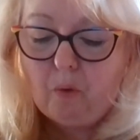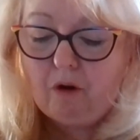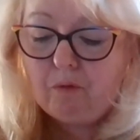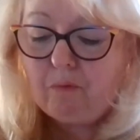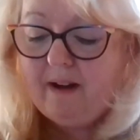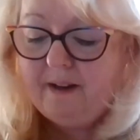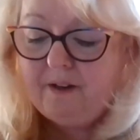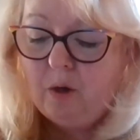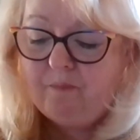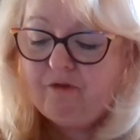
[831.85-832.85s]
for a ride
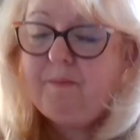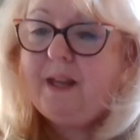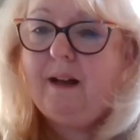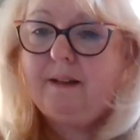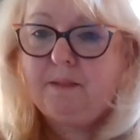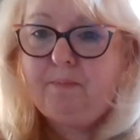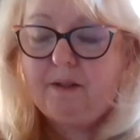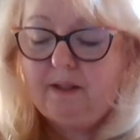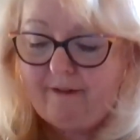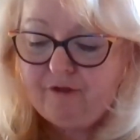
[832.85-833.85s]
home from the
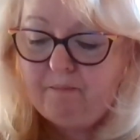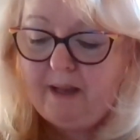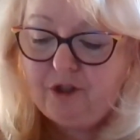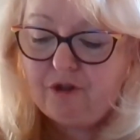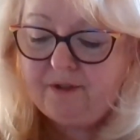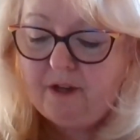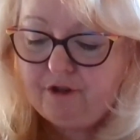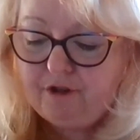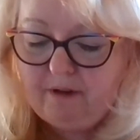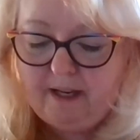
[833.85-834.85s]
hospital after major
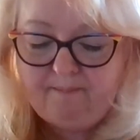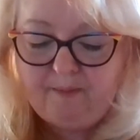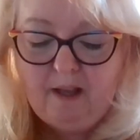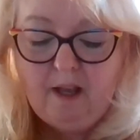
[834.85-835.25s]
surgery.